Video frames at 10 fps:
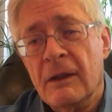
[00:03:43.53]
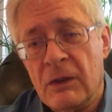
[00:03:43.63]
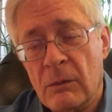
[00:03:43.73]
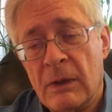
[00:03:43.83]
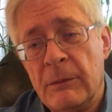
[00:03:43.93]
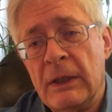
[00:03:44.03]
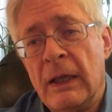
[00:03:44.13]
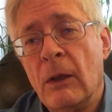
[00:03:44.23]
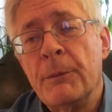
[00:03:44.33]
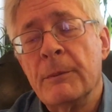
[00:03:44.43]
she wanted me to
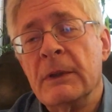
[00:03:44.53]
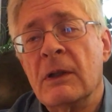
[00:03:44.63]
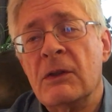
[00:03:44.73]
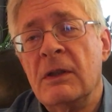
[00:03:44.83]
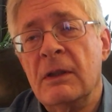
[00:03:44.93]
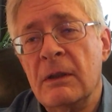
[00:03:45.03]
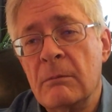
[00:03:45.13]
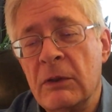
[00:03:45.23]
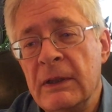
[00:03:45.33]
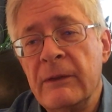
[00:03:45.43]
help her because she
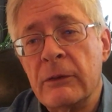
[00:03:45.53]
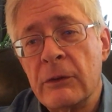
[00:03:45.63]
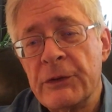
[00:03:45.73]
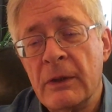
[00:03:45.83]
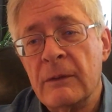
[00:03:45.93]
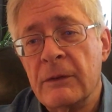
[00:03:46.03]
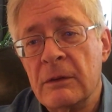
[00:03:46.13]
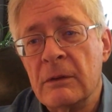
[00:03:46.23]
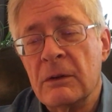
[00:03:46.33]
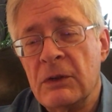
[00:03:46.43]
didn't believe in herself,
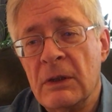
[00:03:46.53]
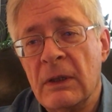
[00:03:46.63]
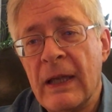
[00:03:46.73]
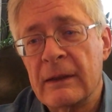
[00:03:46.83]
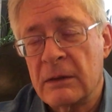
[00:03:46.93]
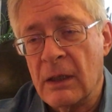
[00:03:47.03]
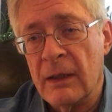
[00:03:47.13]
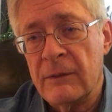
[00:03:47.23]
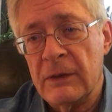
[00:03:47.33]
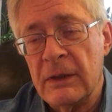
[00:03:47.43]
and she had lacked
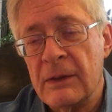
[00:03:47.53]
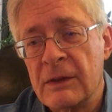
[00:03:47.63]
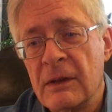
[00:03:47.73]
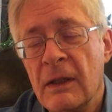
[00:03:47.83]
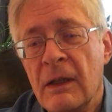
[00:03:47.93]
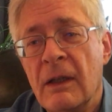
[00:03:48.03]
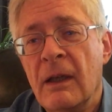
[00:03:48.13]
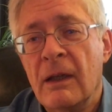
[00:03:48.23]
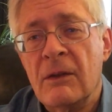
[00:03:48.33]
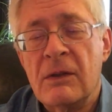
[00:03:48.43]
confidence,
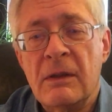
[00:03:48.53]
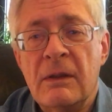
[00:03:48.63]
and